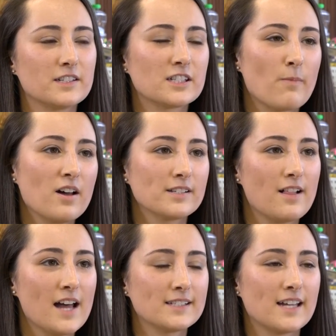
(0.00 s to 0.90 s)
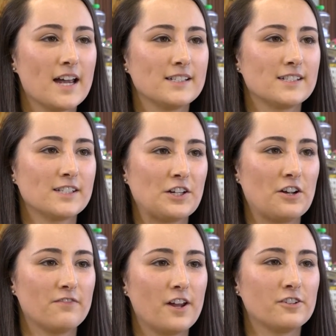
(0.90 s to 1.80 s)
The small class sizes here
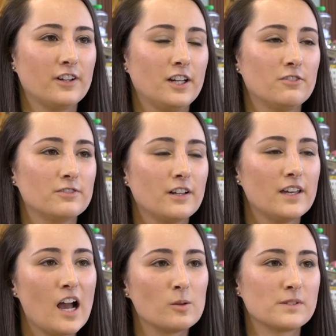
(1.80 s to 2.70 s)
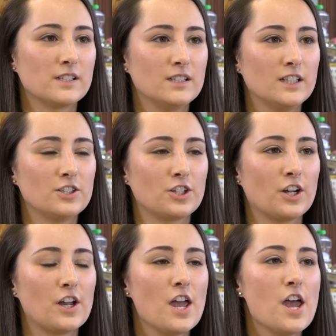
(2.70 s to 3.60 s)
at Venerini really helps the
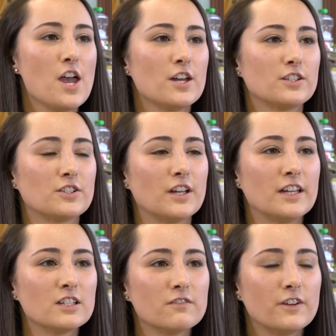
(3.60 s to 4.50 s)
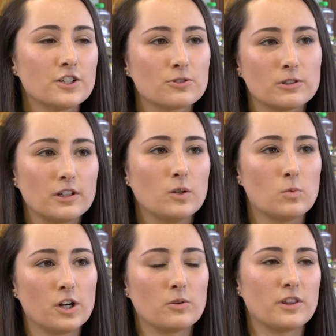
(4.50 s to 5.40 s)
teacher to individually
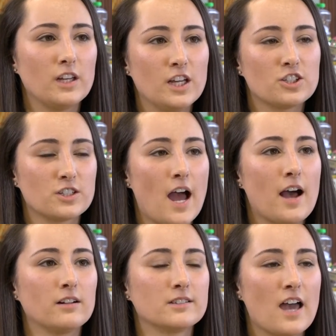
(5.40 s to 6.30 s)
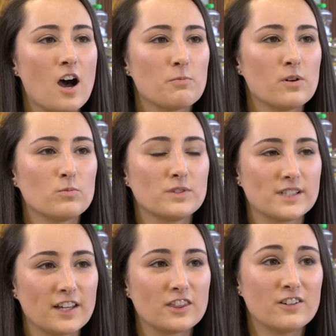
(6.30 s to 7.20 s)
work with each child to help them
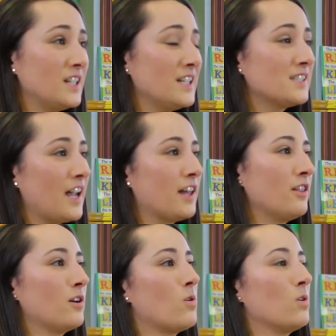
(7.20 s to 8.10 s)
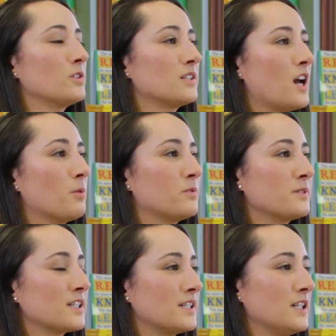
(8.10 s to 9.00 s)
set needs and their goals to help them
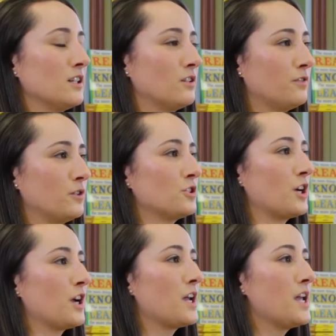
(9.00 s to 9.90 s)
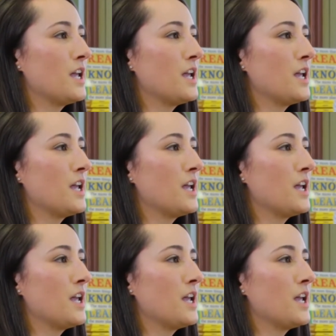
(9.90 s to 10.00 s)
succeed in the future.